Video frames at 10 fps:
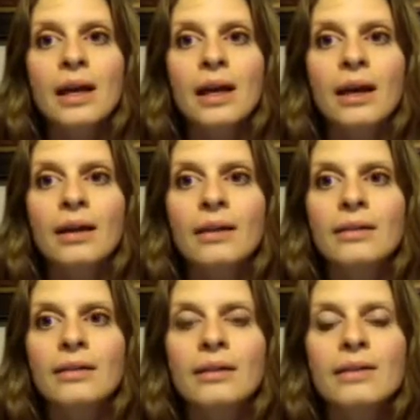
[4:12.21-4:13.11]

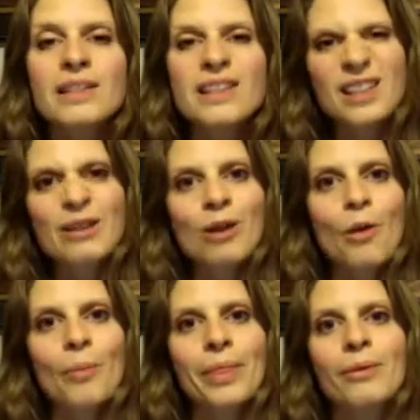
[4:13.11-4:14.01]
and it gives us a little
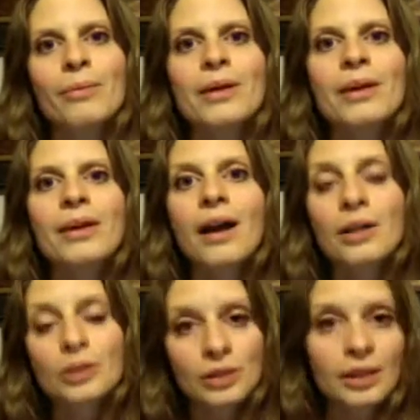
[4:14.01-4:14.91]
hope that we
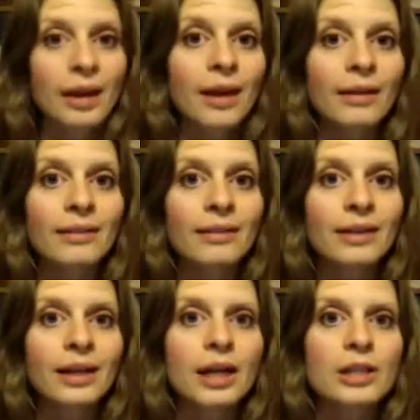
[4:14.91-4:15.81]
actually can
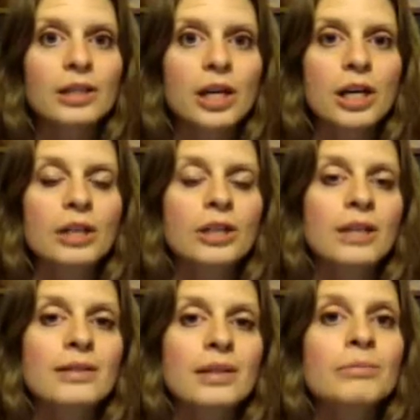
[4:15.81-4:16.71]

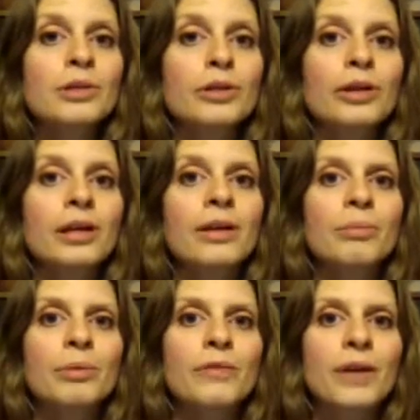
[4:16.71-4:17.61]
attain some degree
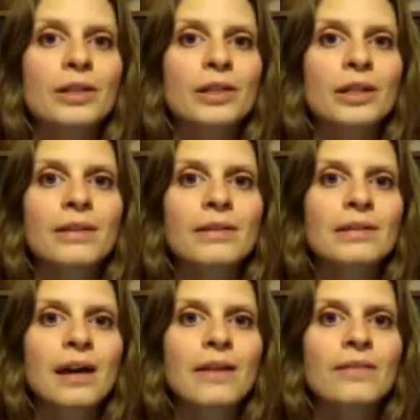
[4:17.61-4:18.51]
of perfection in
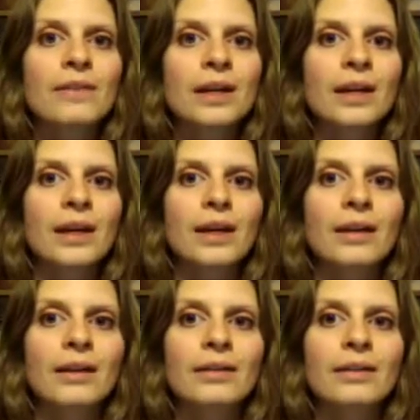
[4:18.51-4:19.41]
this life,
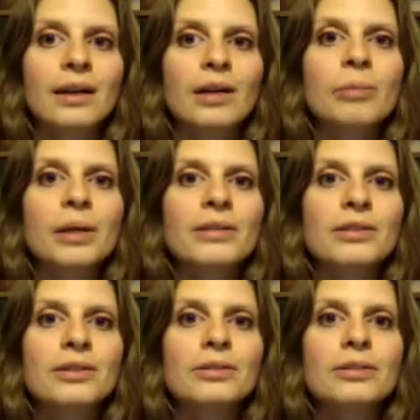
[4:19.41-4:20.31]
and to help us
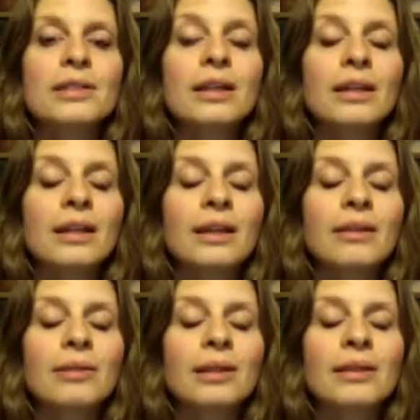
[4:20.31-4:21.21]
to see
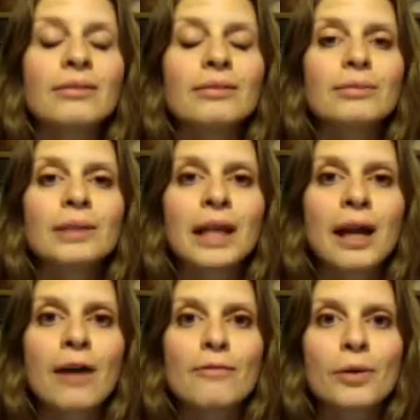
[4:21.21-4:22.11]
that we really
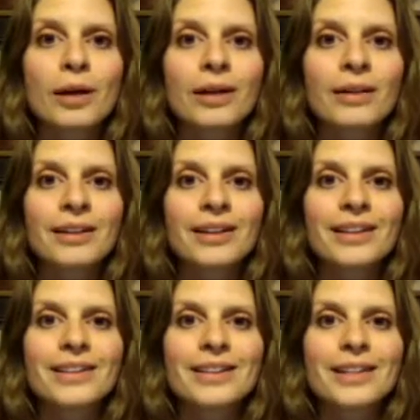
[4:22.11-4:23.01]
can't afford
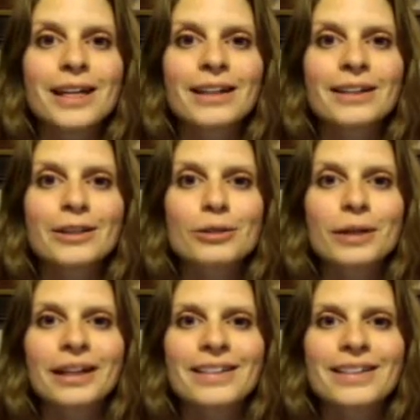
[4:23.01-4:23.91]
to take
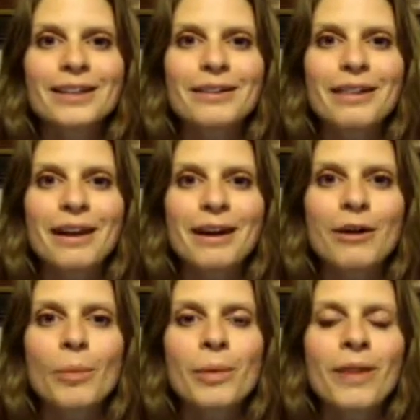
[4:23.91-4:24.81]
shortcuts here and there
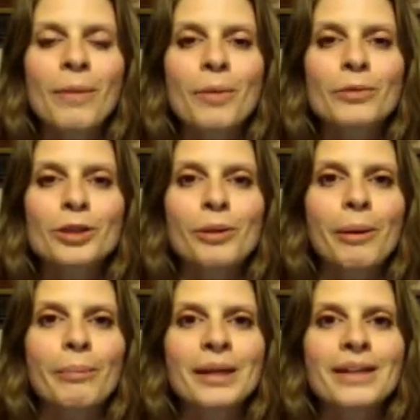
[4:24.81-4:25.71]
hoping they won't show
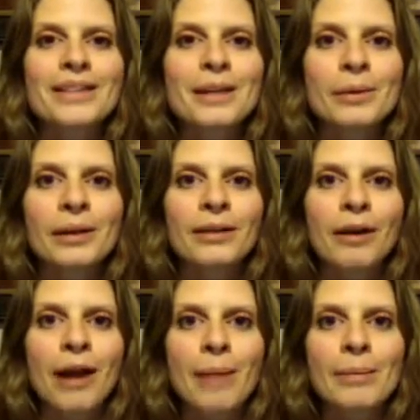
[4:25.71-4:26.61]
up, because they will in
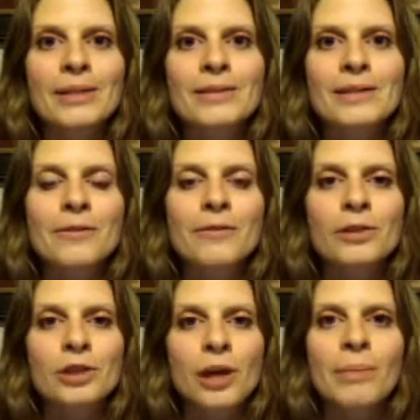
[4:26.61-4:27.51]
our habits, and
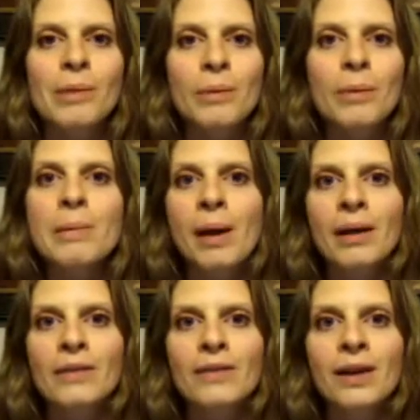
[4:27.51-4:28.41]
over time they will be
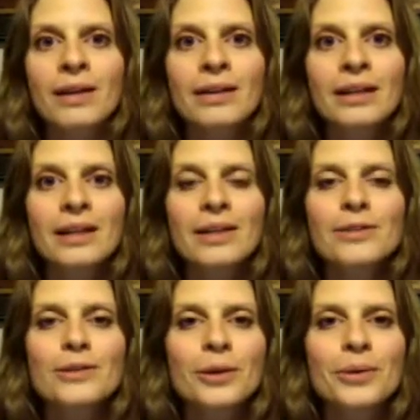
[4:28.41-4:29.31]
magnified.
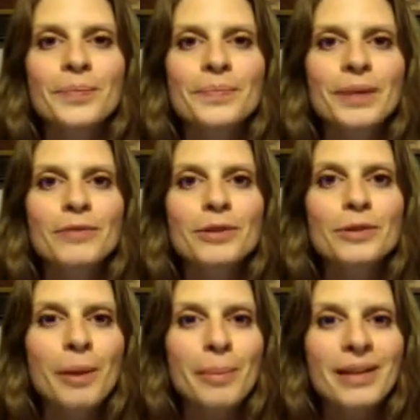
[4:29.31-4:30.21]
So if we
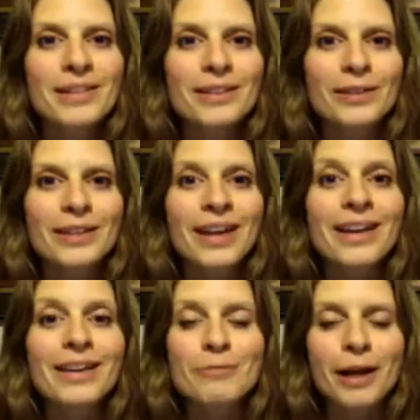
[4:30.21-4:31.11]
do our best every
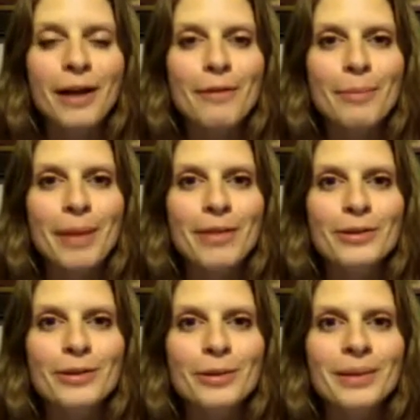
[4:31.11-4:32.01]
day and we're covered by the
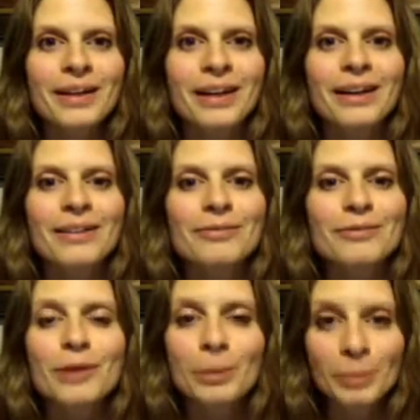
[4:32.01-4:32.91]
atonement, I
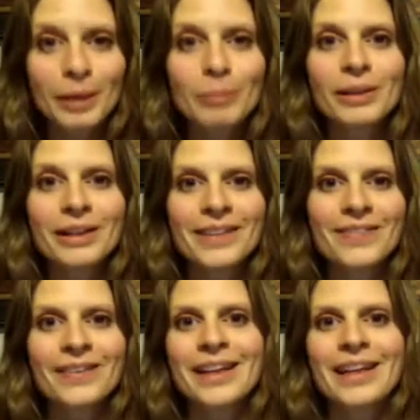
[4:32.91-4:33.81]
firmly
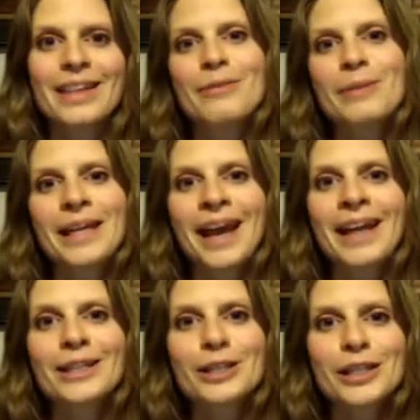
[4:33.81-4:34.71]
believe that we
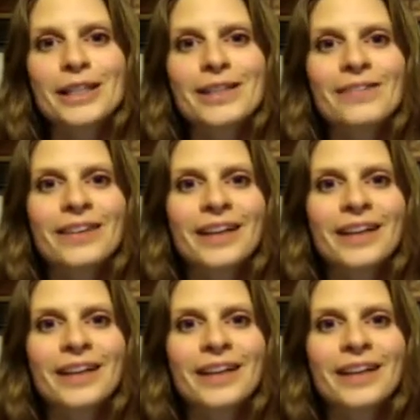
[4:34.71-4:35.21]
can achieve